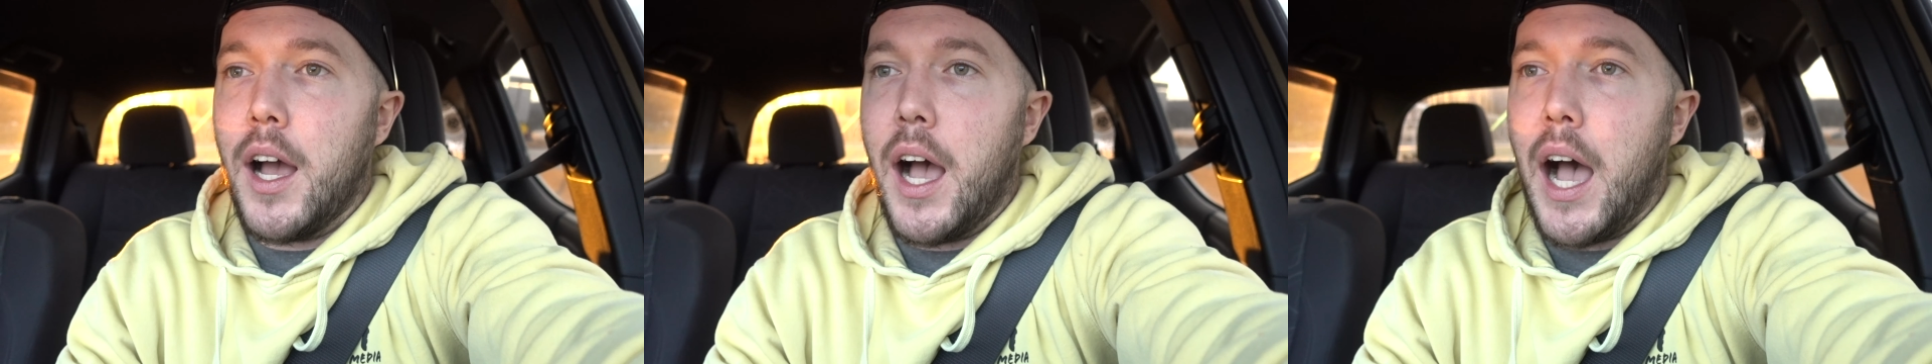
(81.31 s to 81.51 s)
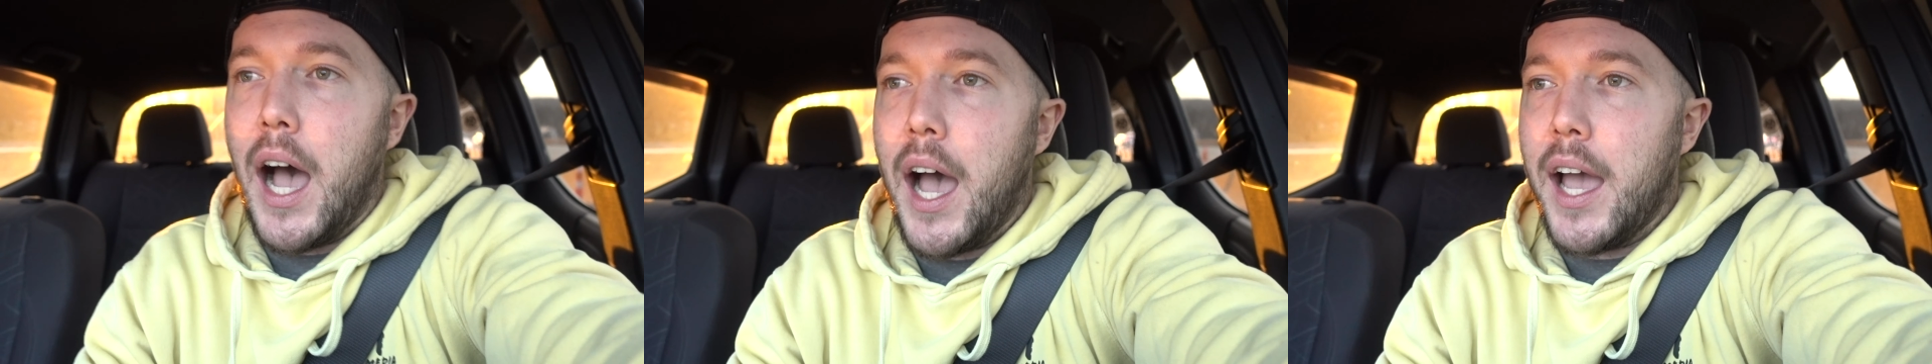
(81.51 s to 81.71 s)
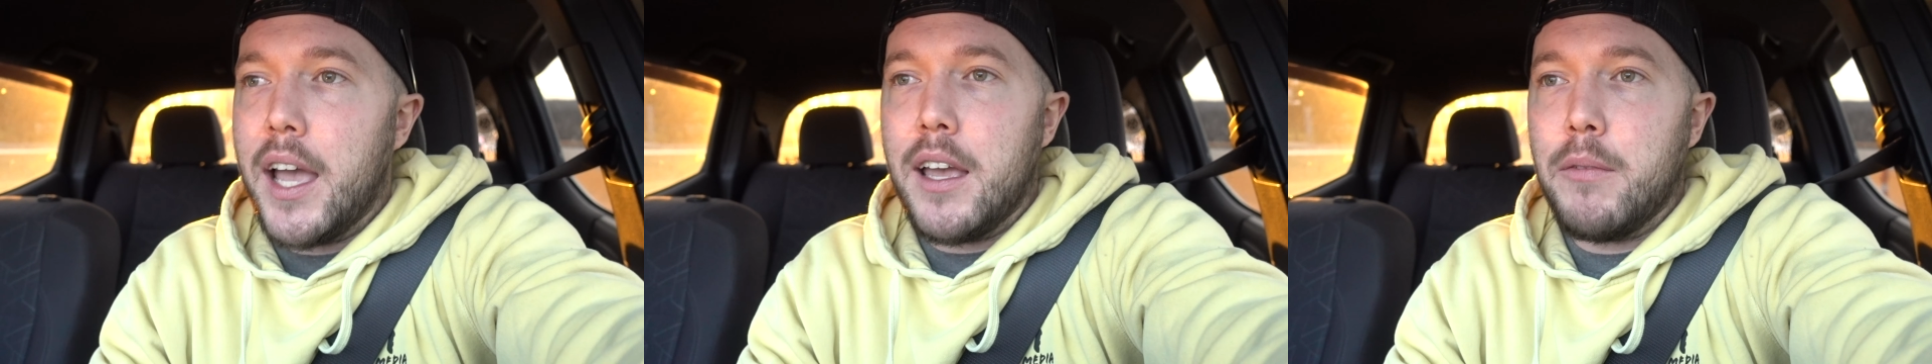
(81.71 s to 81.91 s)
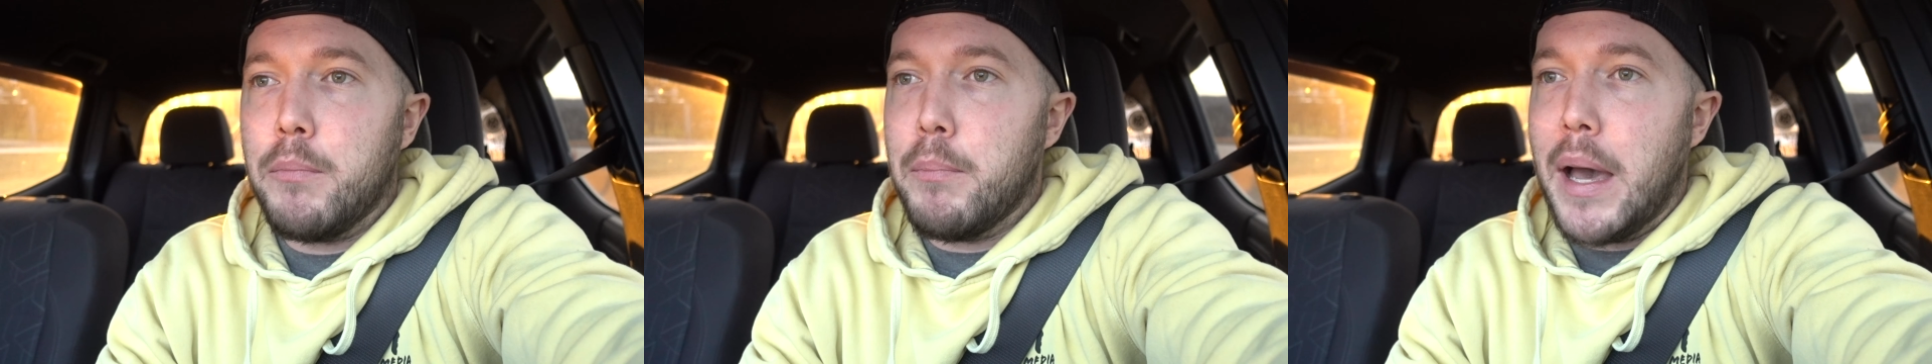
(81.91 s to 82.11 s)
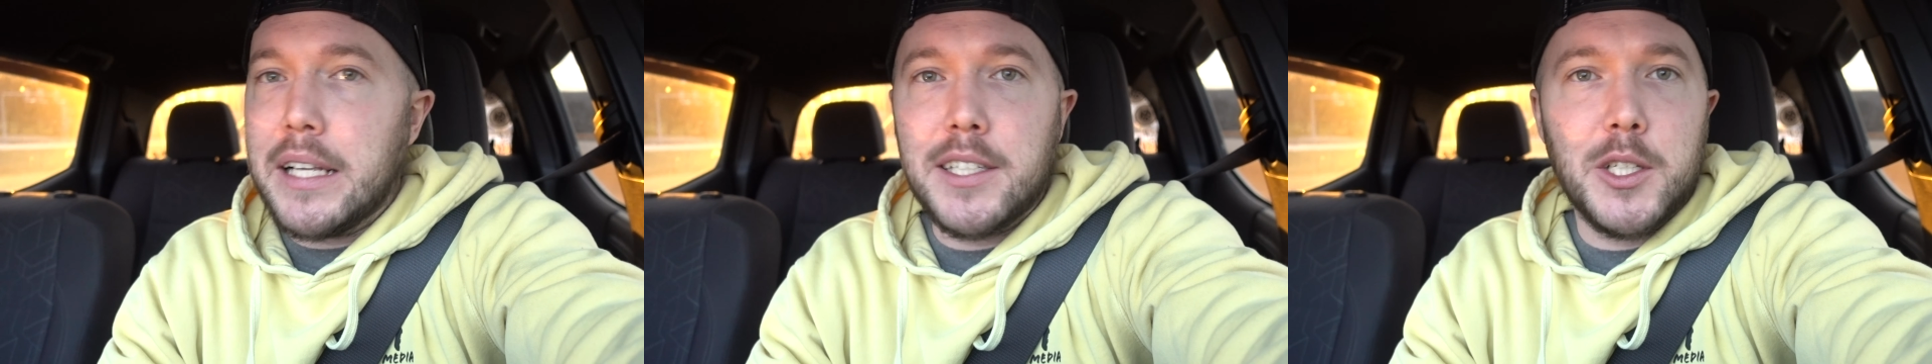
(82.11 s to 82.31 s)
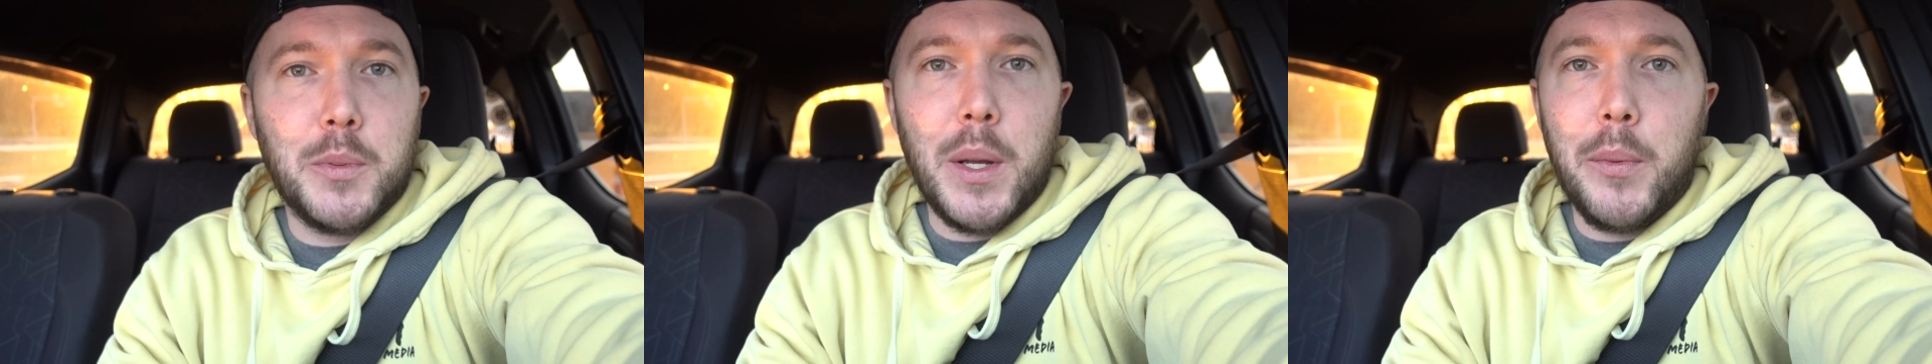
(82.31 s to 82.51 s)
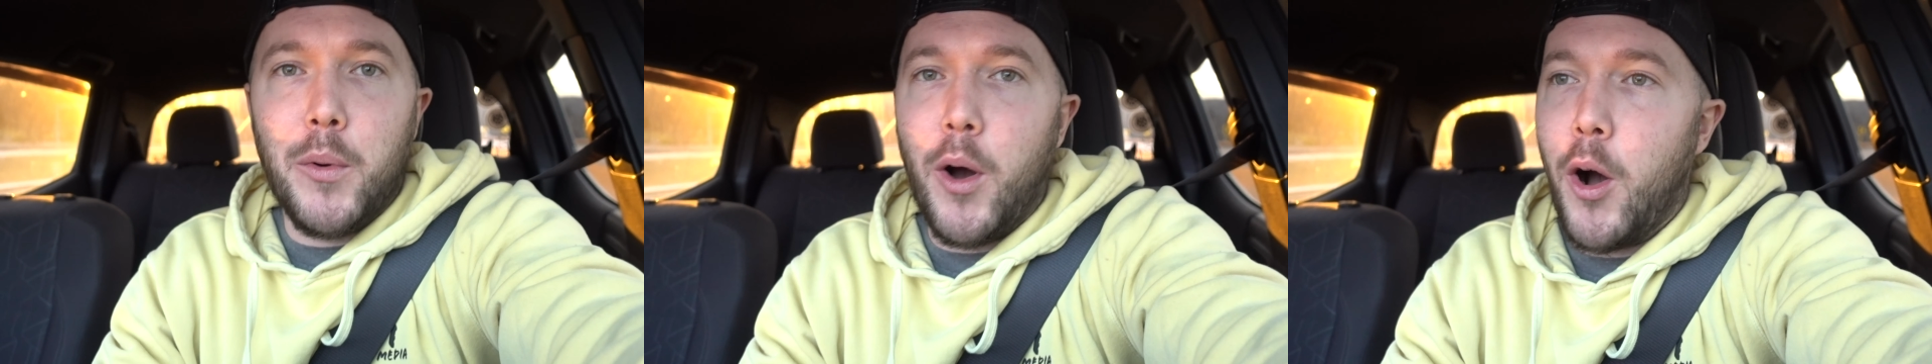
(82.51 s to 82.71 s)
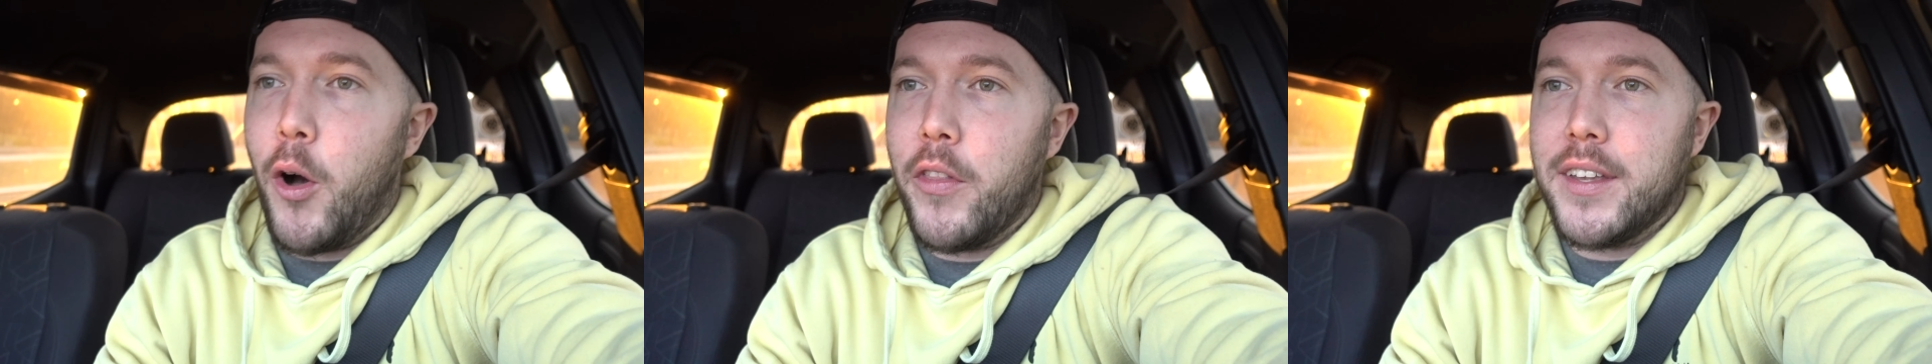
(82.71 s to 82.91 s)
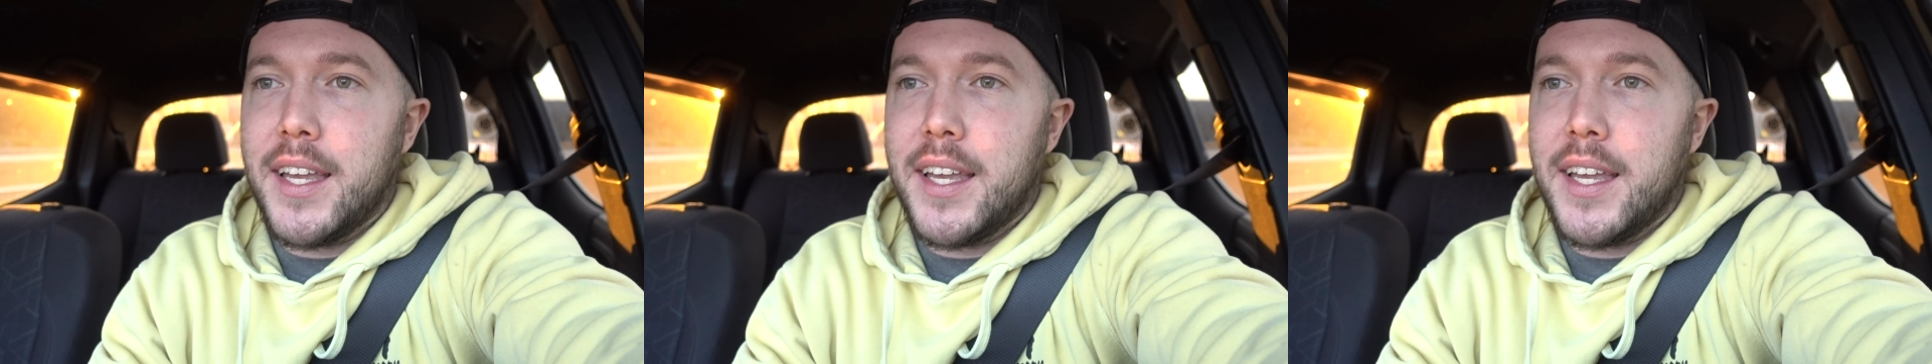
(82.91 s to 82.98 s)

I message people all